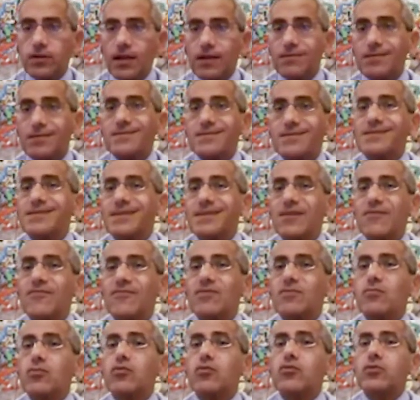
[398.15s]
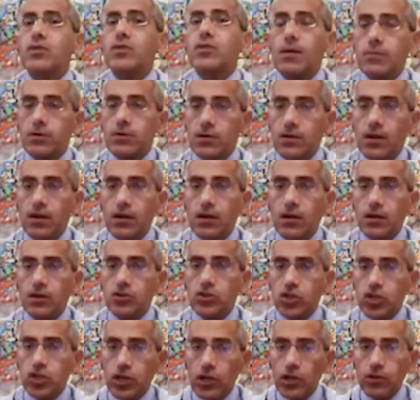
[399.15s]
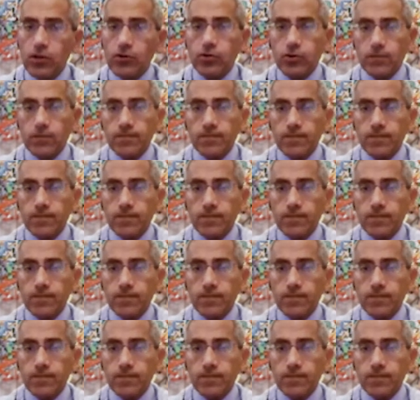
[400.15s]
and this is even more common in children.